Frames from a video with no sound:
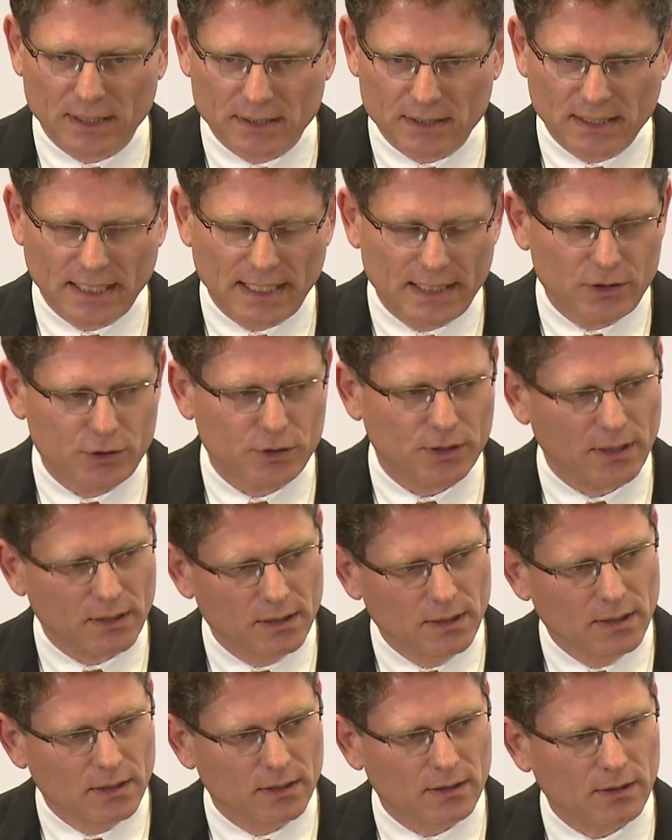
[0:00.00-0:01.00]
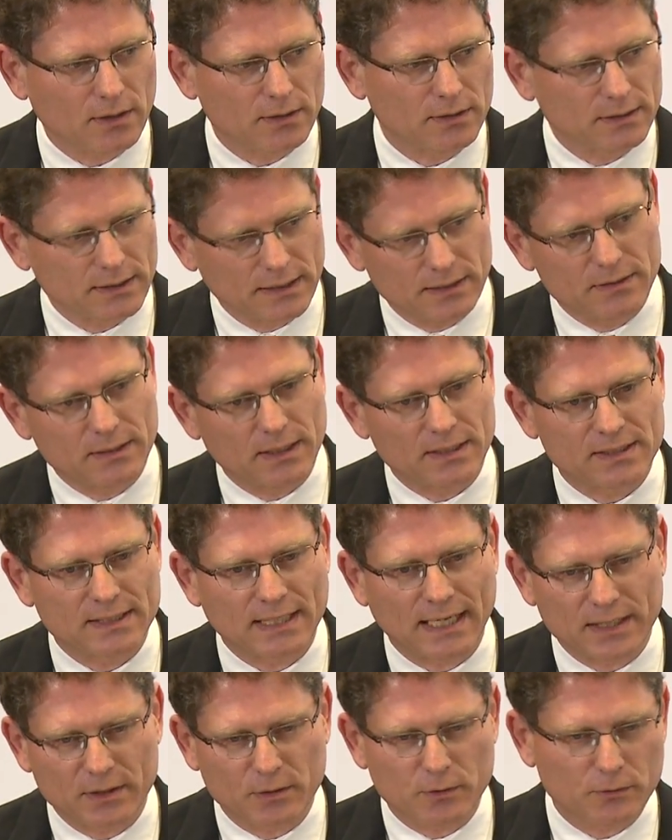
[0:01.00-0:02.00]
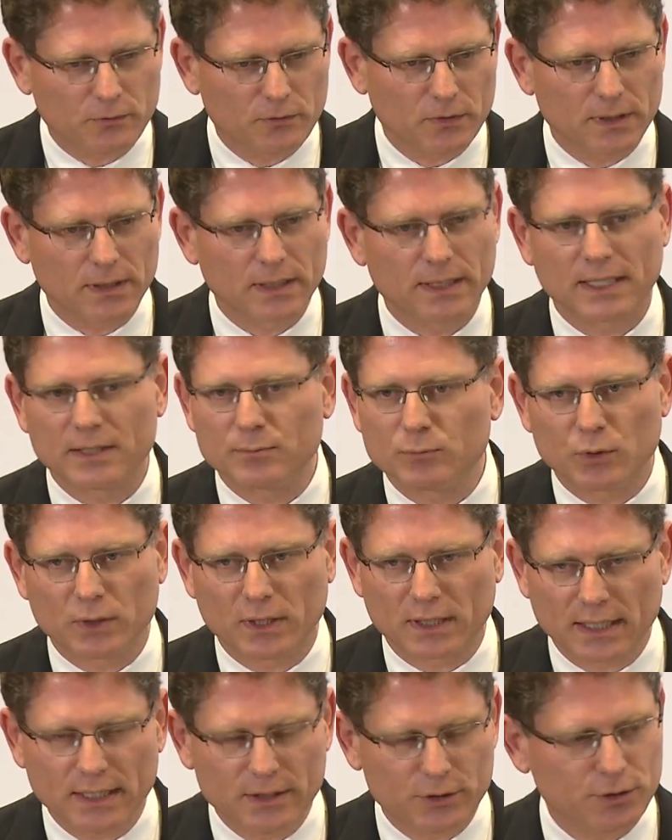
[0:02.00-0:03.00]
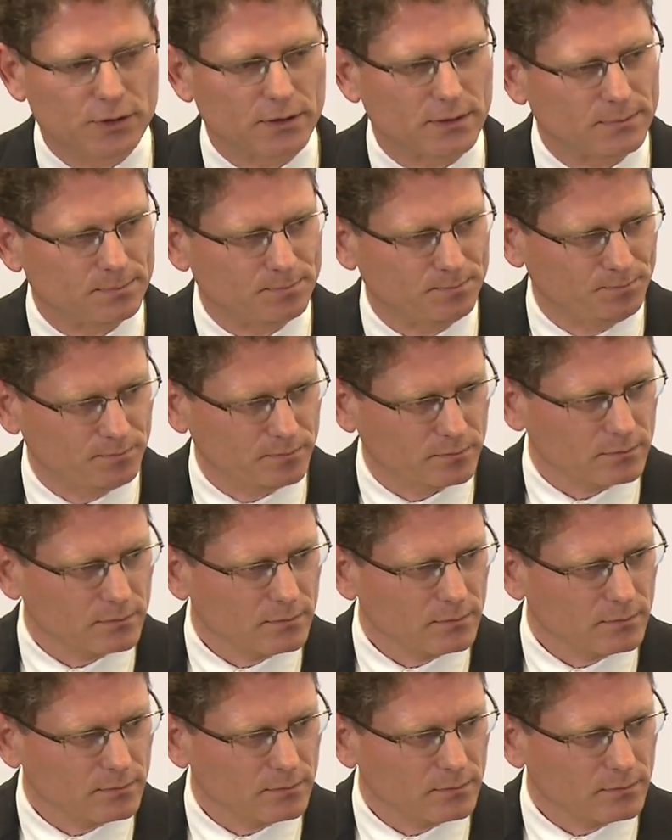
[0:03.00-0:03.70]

a danger rather than a sign of uh, great moderation.